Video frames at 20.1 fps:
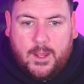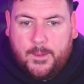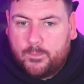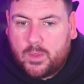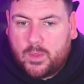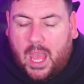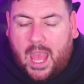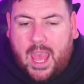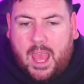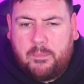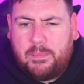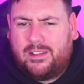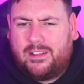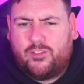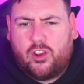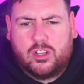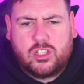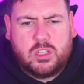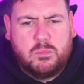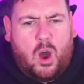They've got
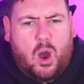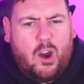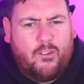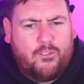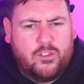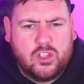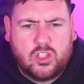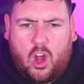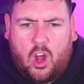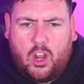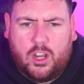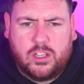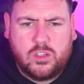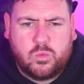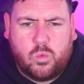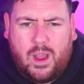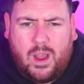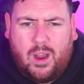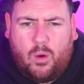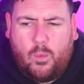some offers on as
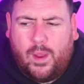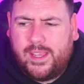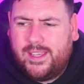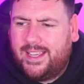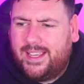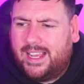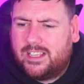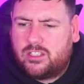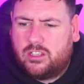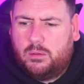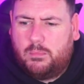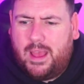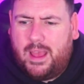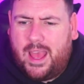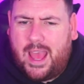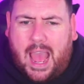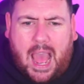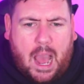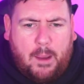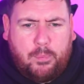well where you can get some
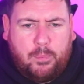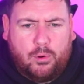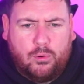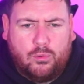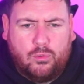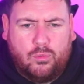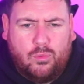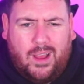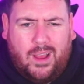Apple